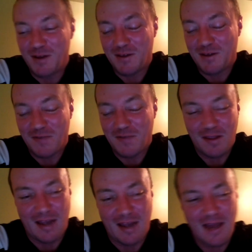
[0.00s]
obviously,
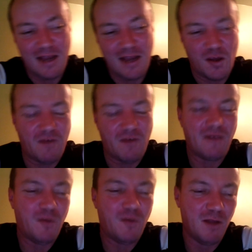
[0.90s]
today then, so I've
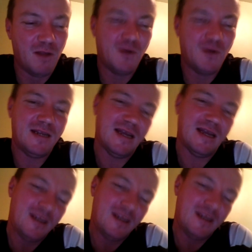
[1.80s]
uploaded it
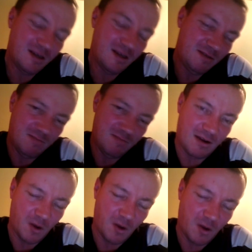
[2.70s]
and I'm
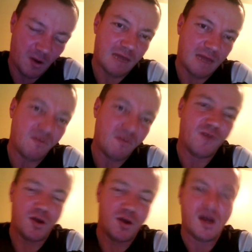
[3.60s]
doing, like,
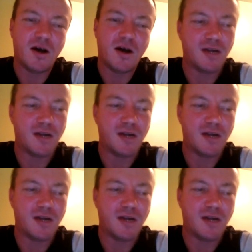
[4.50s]
reverse order.